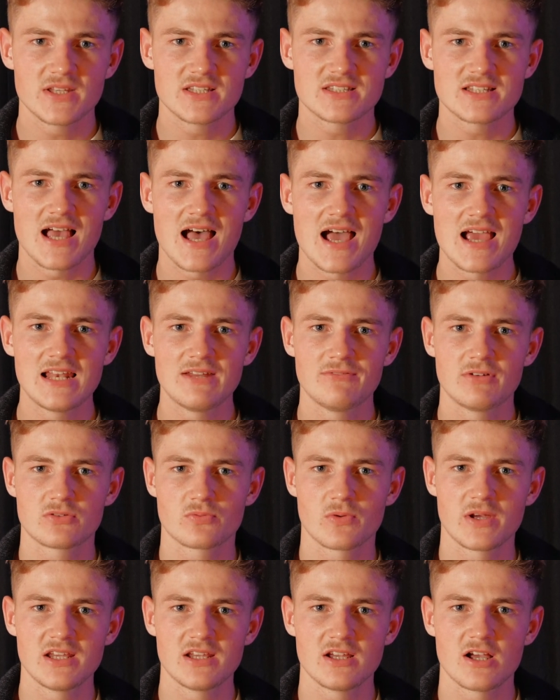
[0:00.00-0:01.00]
is a high leverage
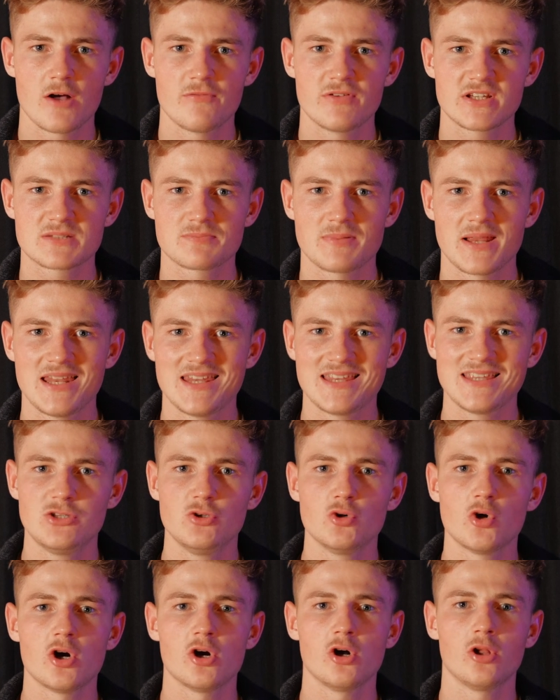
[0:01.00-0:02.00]
way of explaining
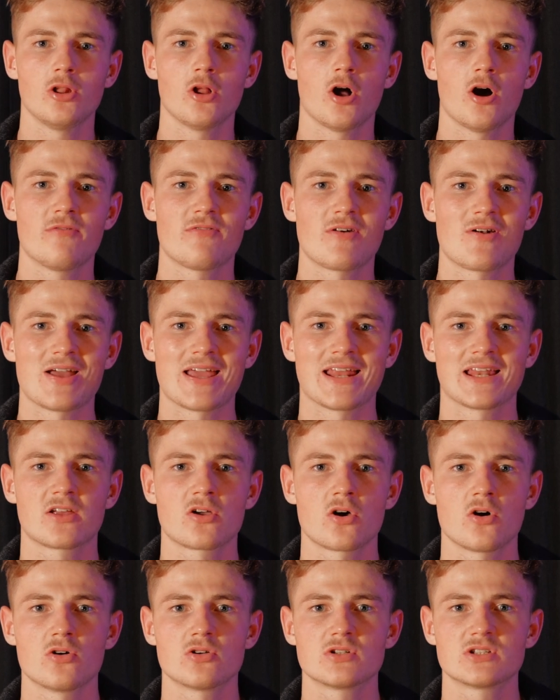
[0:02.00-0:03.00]
your whole offer and
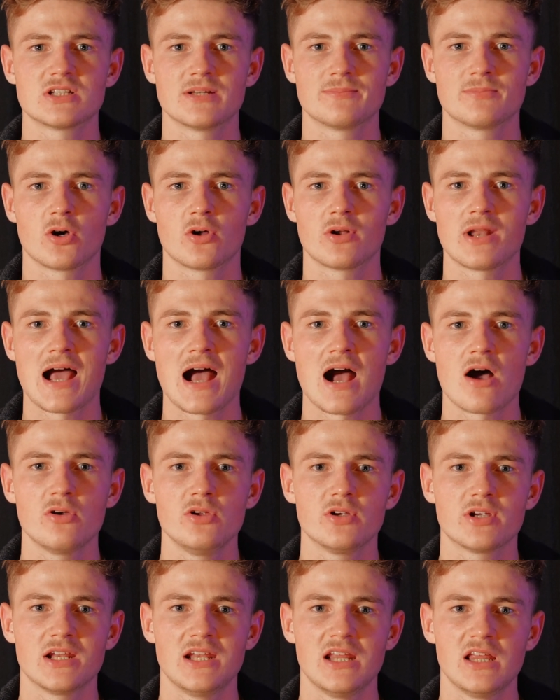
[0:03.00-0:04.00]
concept on how
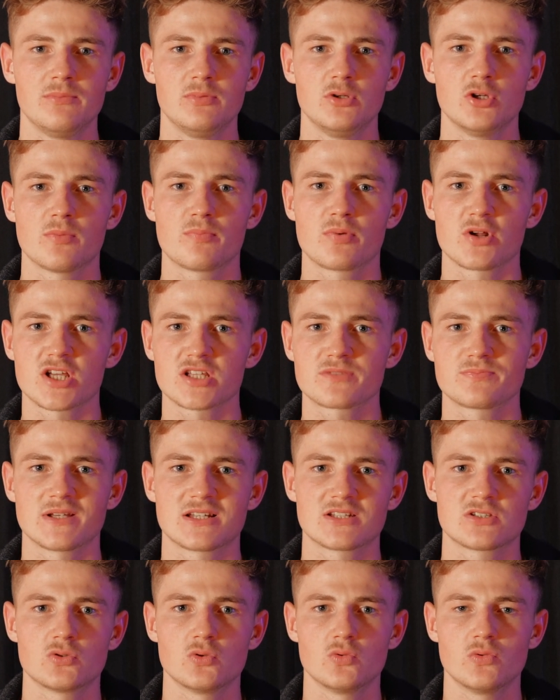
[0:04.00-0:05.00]
you can help your
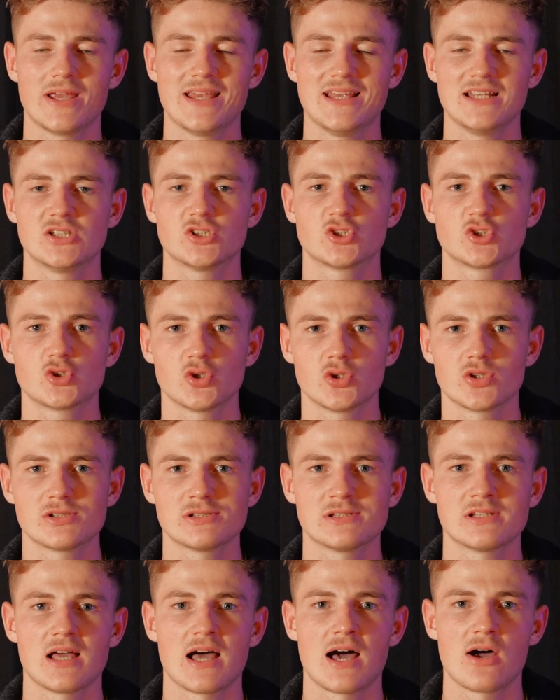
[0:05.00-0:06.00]
prospects to a
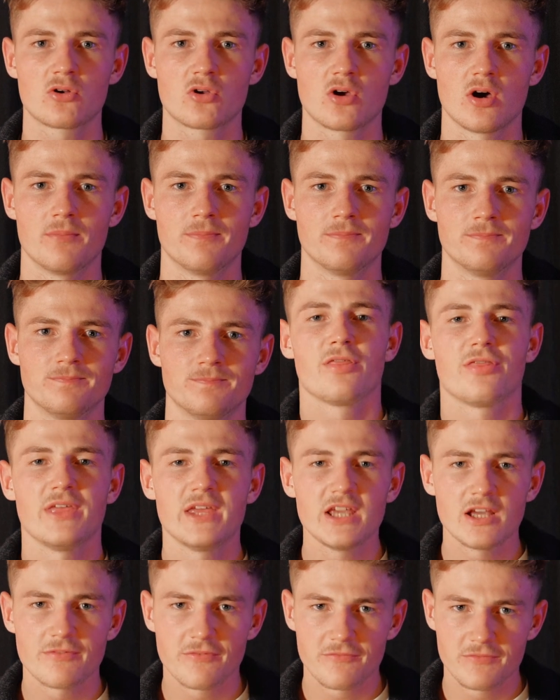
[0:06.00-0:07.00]
certain outcome.
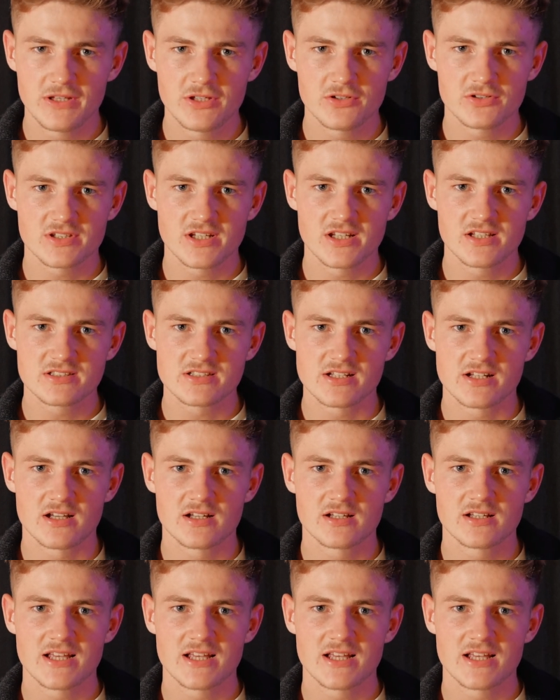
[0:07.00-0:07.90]
Think of a video sales letter